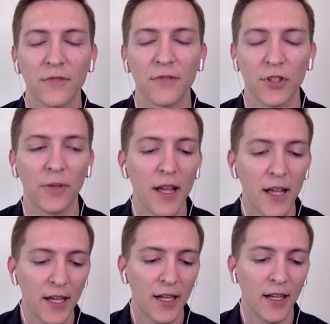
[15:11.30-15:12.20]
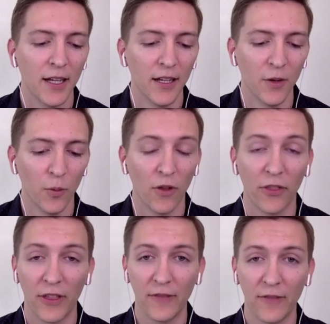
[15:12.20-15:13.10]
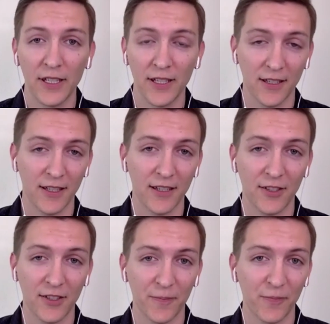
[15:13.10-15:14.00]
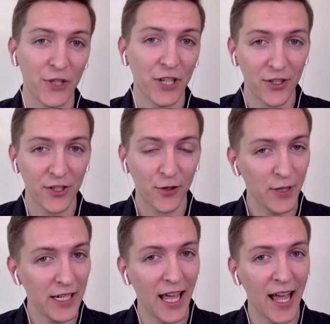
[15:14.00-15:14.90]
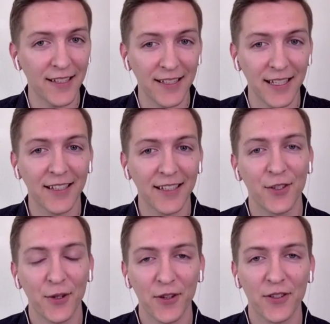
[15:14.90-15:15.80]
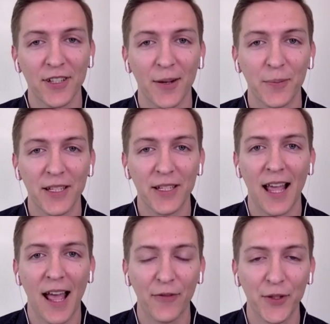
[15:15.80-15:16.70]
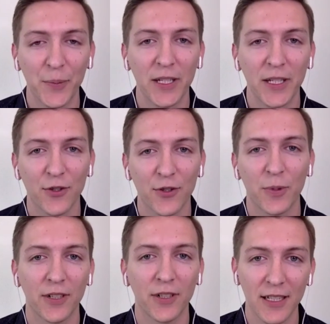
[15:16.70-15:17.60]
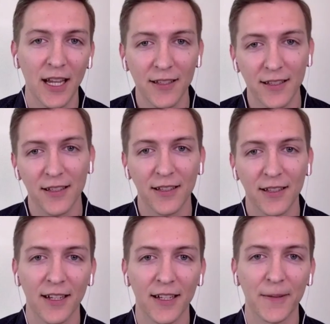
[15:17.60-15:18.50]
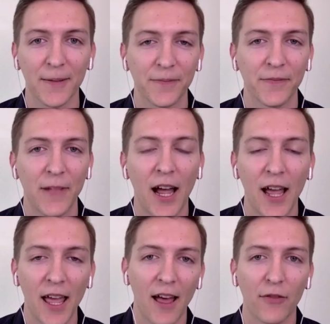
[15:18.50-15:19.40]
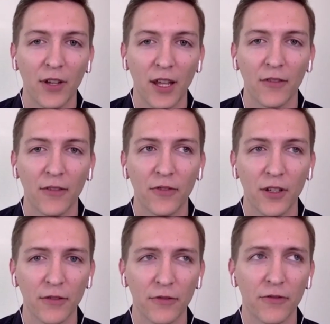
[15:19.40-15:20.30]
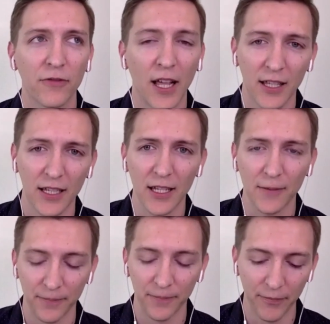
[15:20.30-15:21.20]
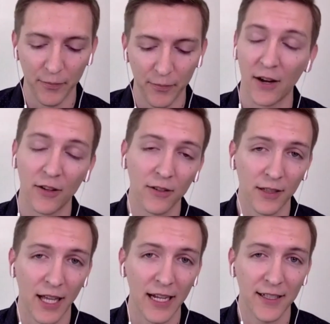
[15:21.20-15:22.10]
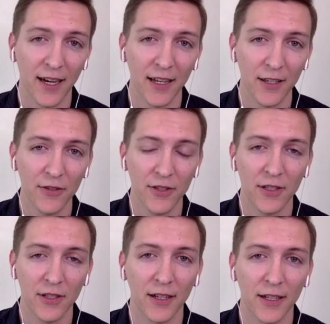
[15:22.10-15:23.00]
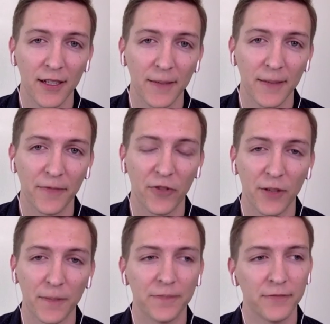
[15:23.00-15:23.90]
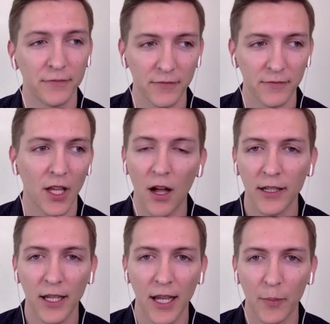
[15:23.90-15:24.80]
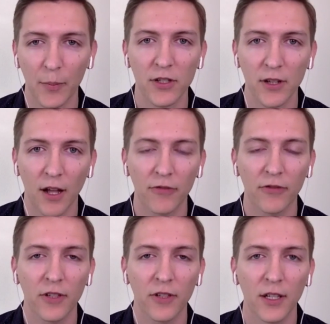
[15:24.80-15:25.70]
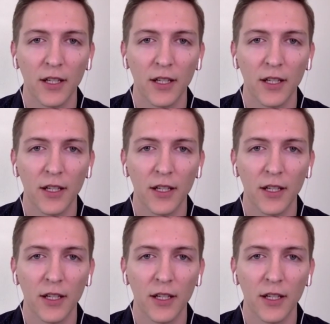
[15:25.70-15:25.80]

Sure. Well, thankfully, since it's just screencasting, the studio setup doesn't have to be super intense. I have a handful of LED panel lights that I use for the on-camera stuff.